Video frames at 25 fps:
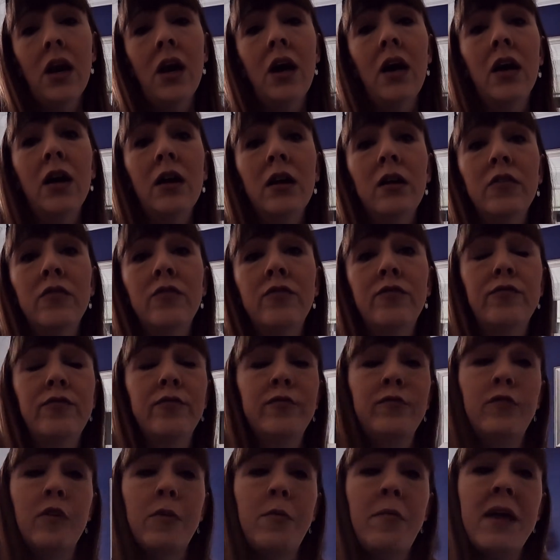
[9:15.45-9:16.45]

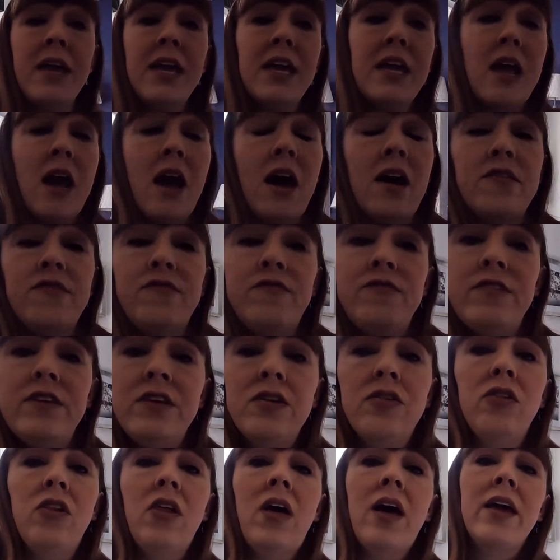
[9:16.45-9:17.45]
For me, I
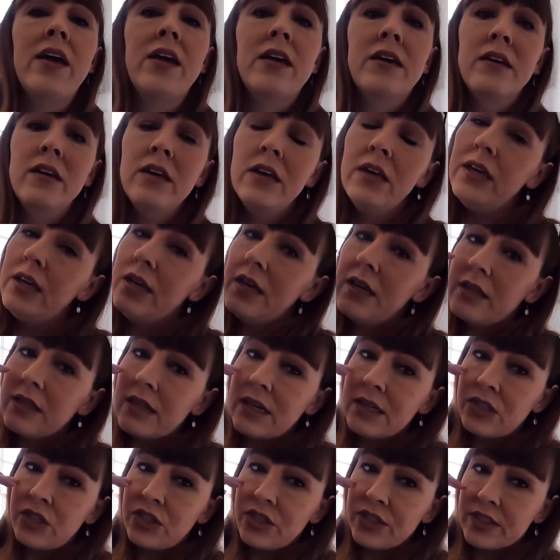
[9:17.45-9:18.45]
feel like
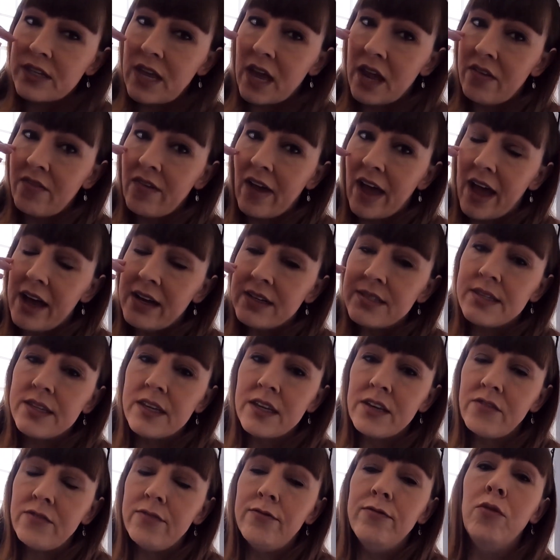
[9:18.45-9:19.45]
that's just kind of
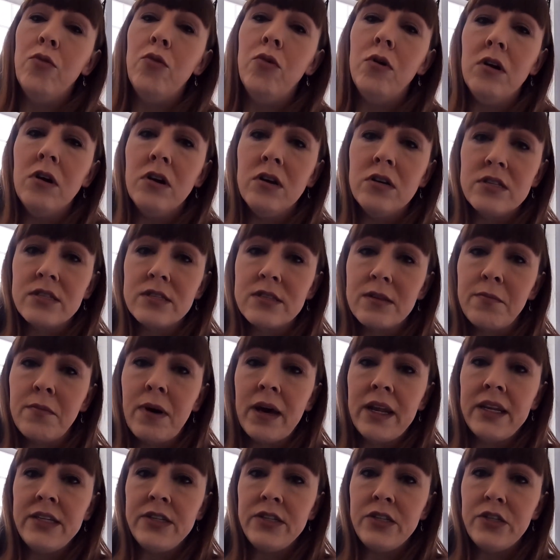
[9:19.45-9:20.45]
asking for
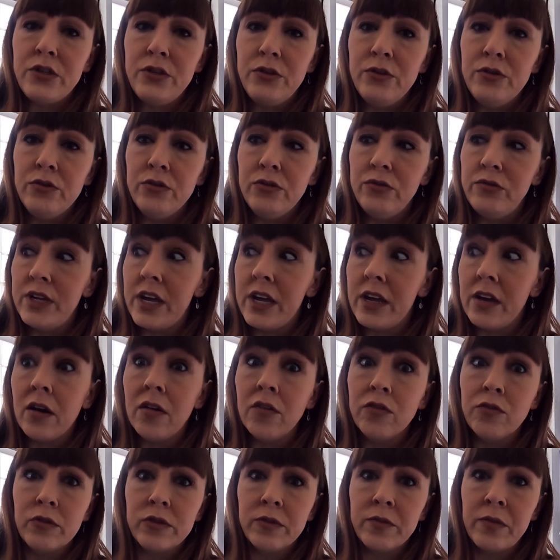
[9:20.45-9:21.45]
somebody to take
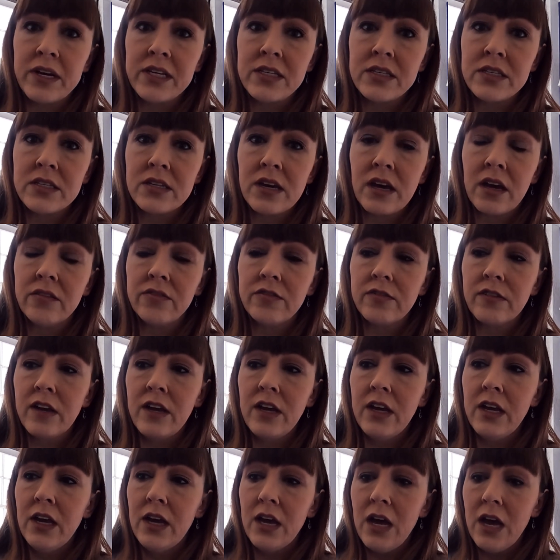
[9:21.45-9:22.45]
off with my stuff.
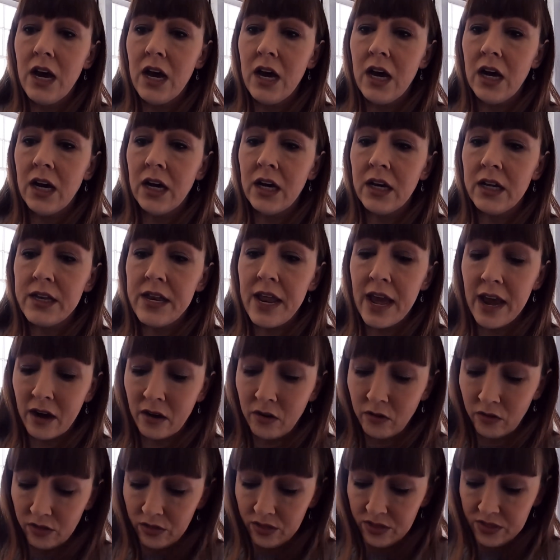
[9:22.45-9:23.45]

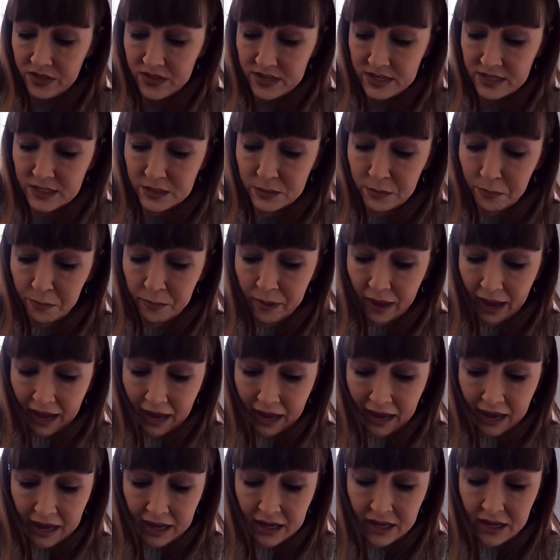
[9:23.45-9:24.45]
Now, this
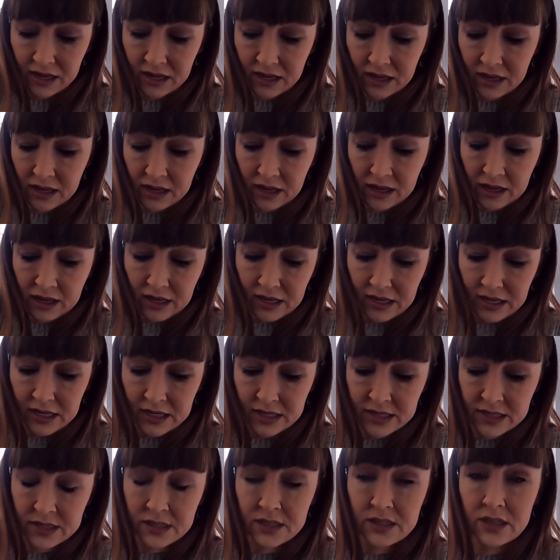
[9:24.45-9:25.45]
bag
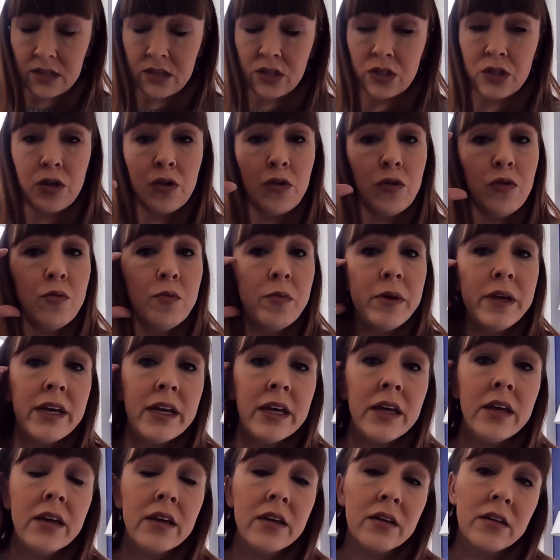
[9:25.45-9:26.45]
is too
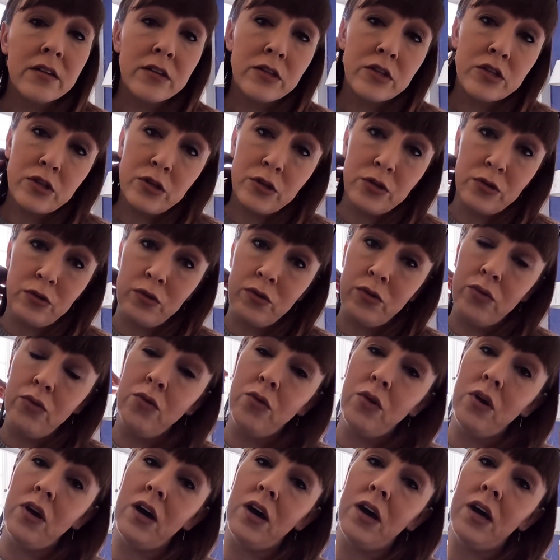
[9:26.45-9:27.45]
big
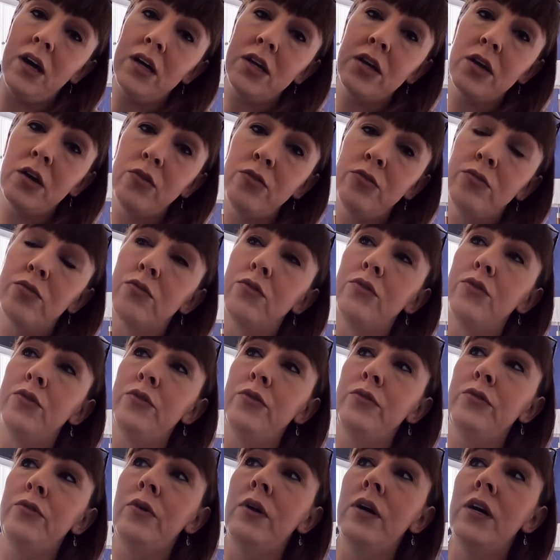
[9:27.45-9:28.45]
to go
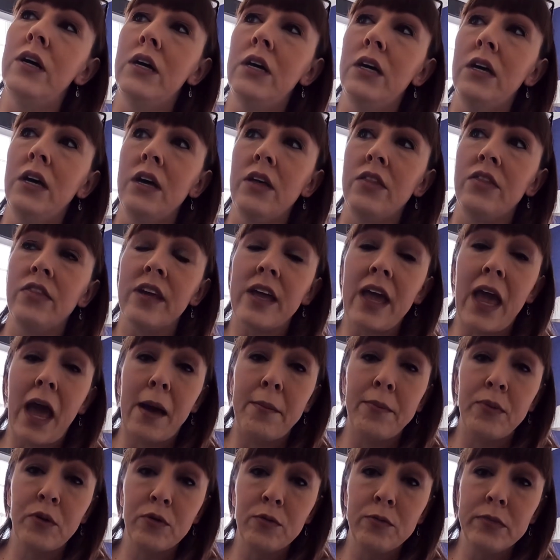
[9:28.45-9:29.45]
through the
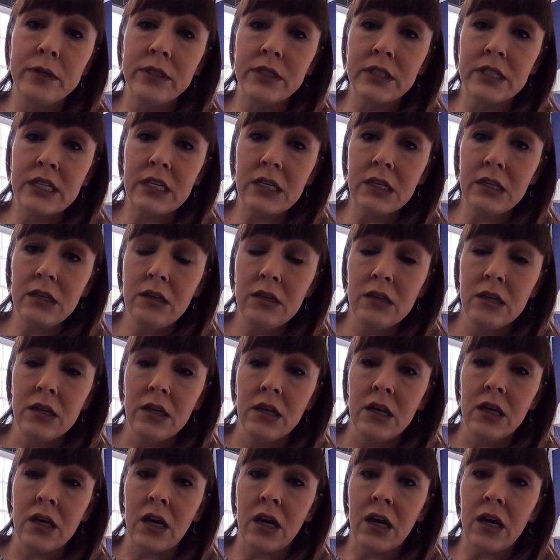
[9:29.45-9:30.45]
Capitol building.
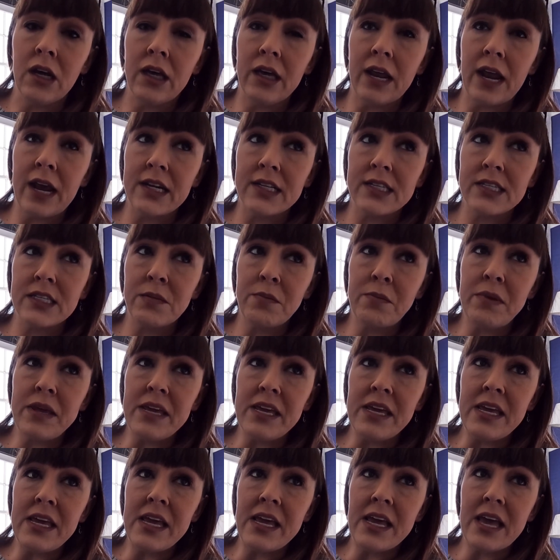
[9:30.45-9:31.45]
It has to
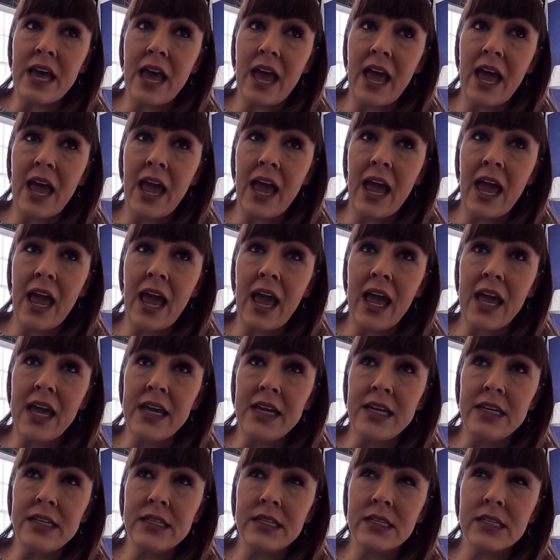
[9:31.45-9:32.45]
be
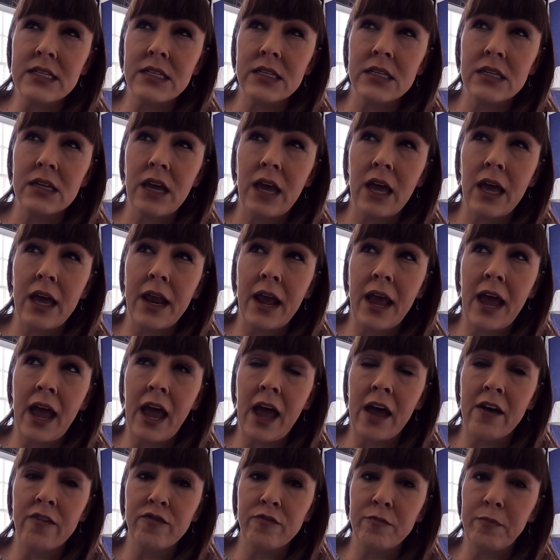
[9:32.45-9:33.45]

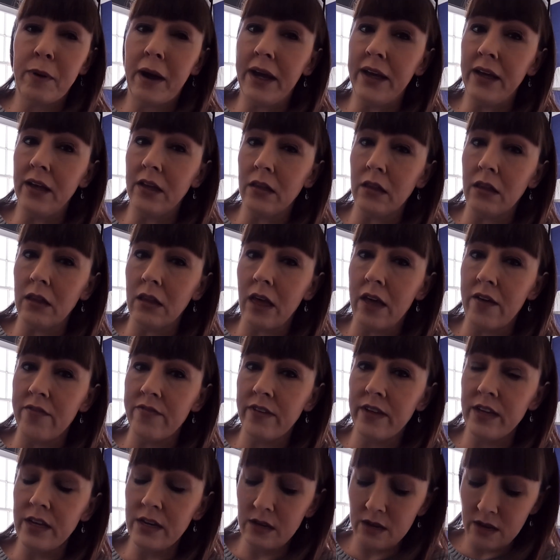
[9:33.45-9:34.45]
8.5 by
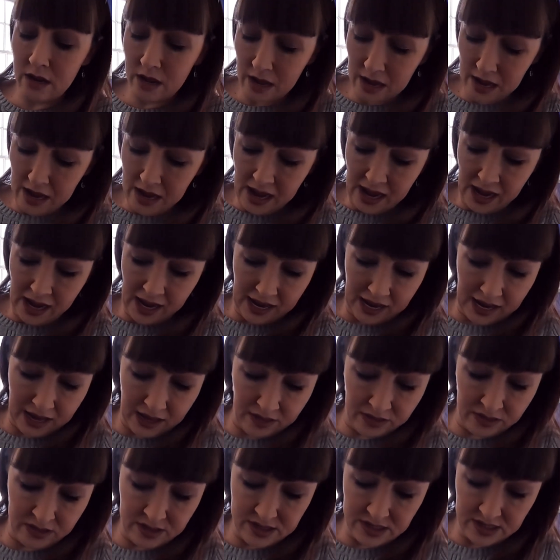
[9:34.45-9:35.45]
11,
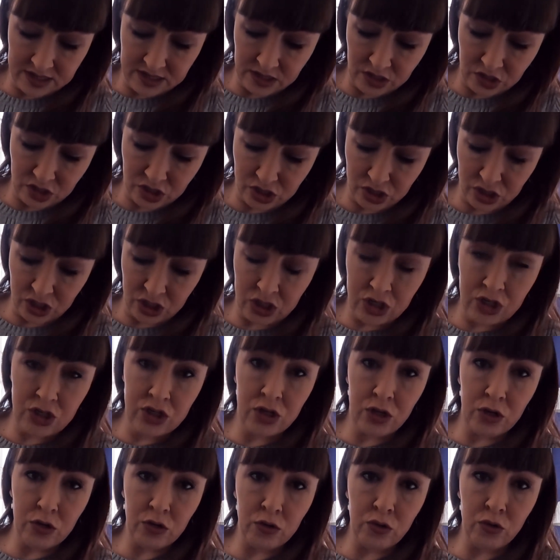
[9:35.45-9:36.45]
and this is just
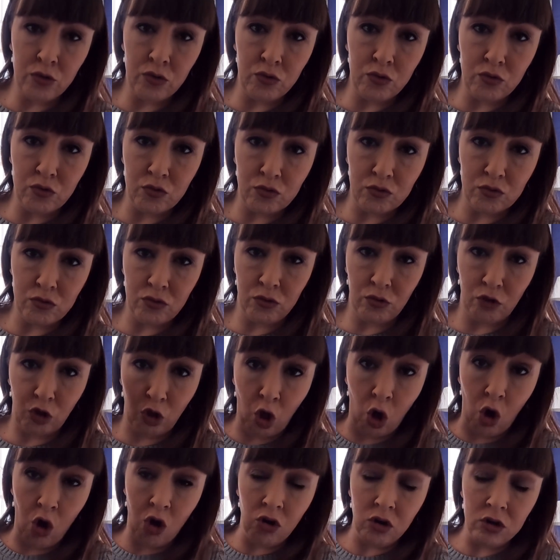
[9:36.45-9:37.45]
too
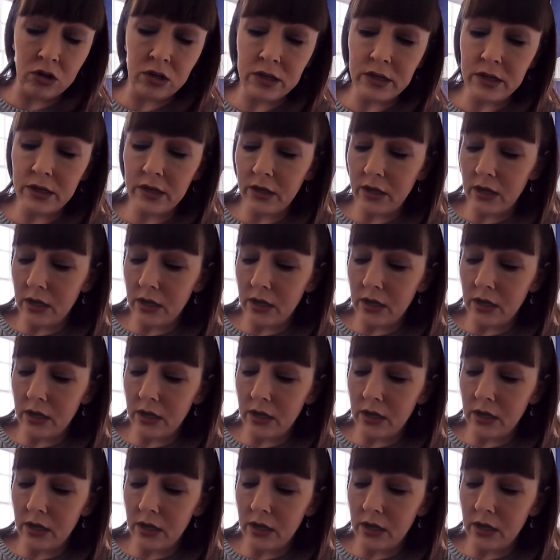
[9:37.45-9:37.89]
long.